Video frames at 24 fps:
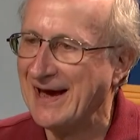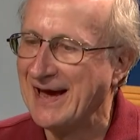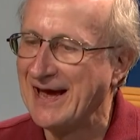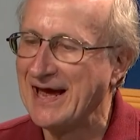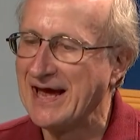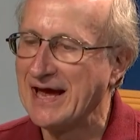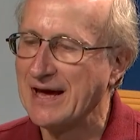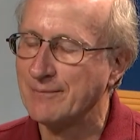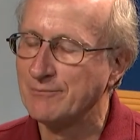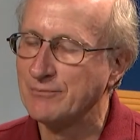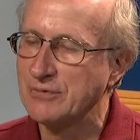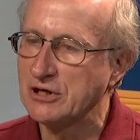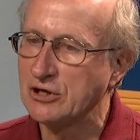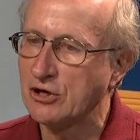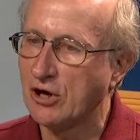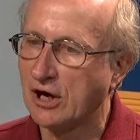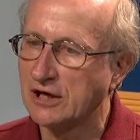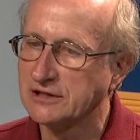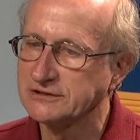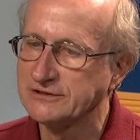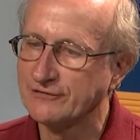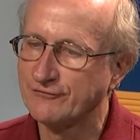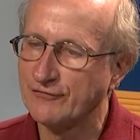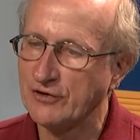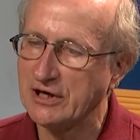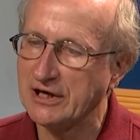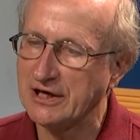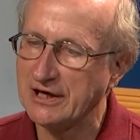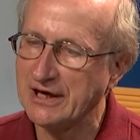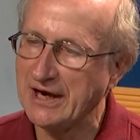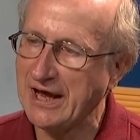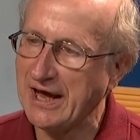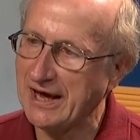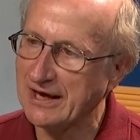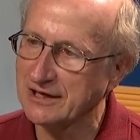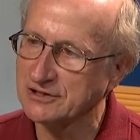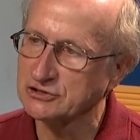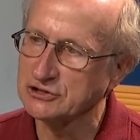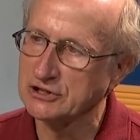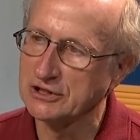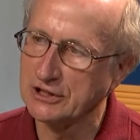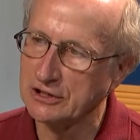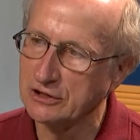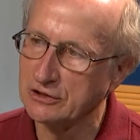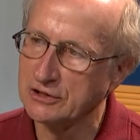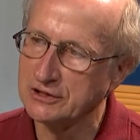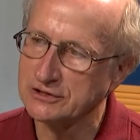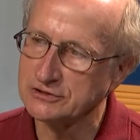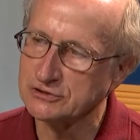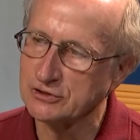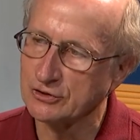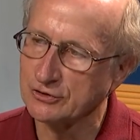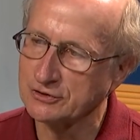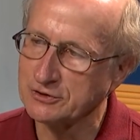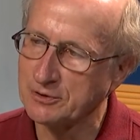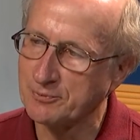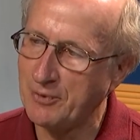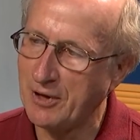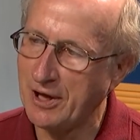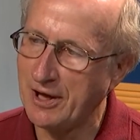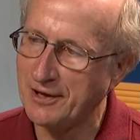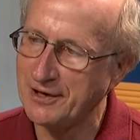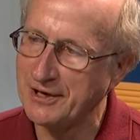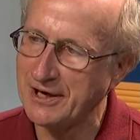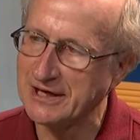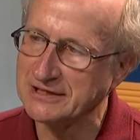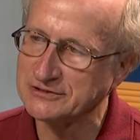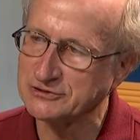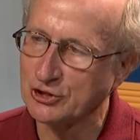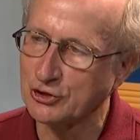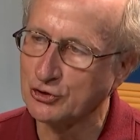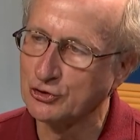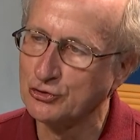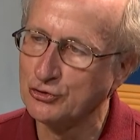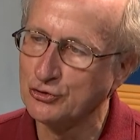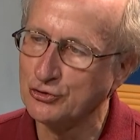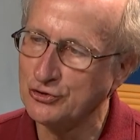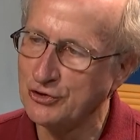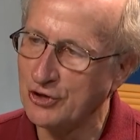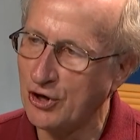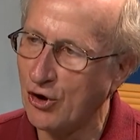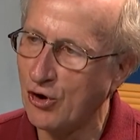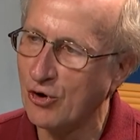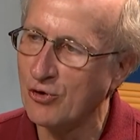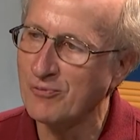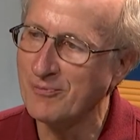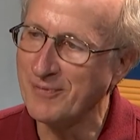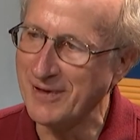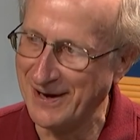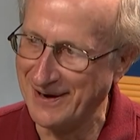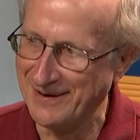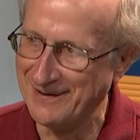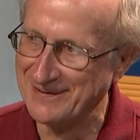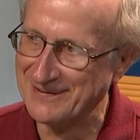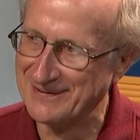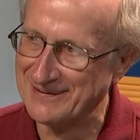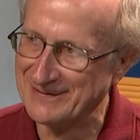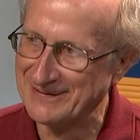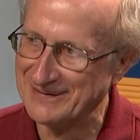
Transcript: And because of it, it actually is looked upon as a good omen